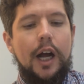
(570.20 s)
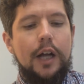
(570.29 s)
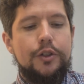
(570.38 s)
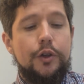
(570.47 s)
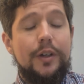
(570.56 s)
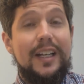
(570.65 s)

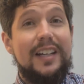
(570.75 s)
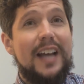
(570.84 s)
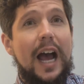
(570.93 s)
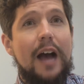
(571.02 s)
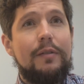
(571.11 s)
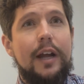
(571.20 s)
So you need to
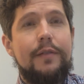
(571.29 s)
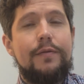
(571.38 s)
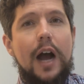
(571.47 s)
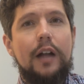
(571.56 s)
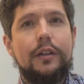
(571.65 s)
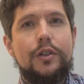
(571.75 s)
have a
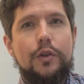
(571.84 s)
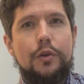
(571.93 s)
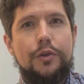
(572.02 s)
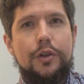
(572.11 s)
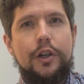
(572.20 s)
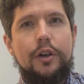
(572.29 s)
valid Social
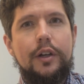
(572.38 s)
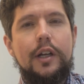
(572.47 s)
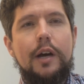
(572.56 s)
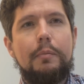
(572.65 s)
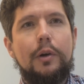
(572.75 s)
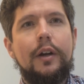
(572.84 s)
Security
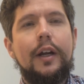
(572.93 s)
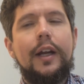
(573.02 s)
number,